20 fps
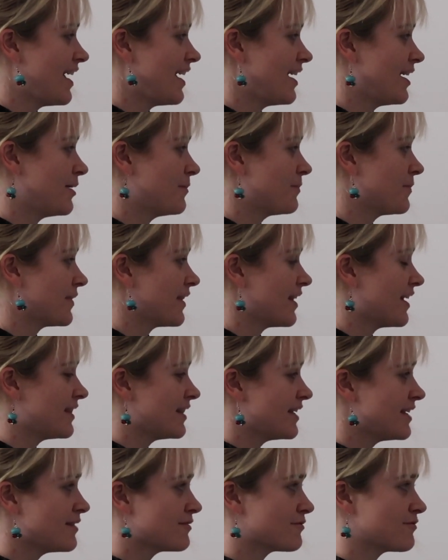
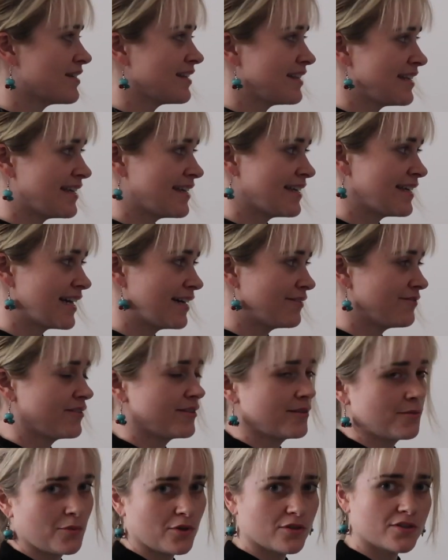And these really
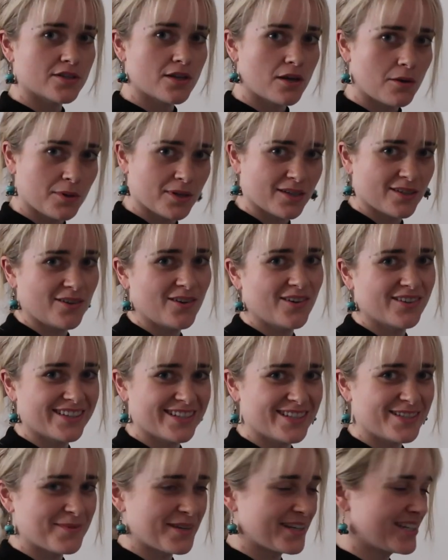govern what's going on
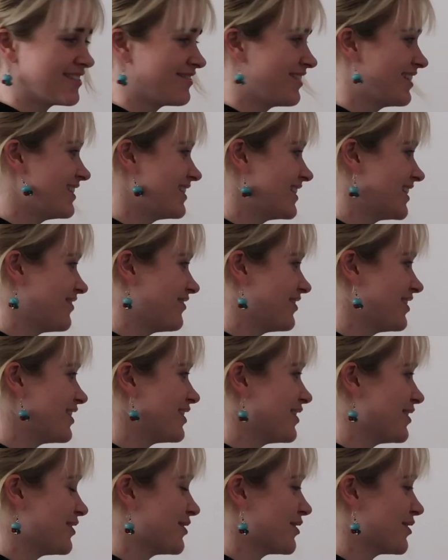in special relativity.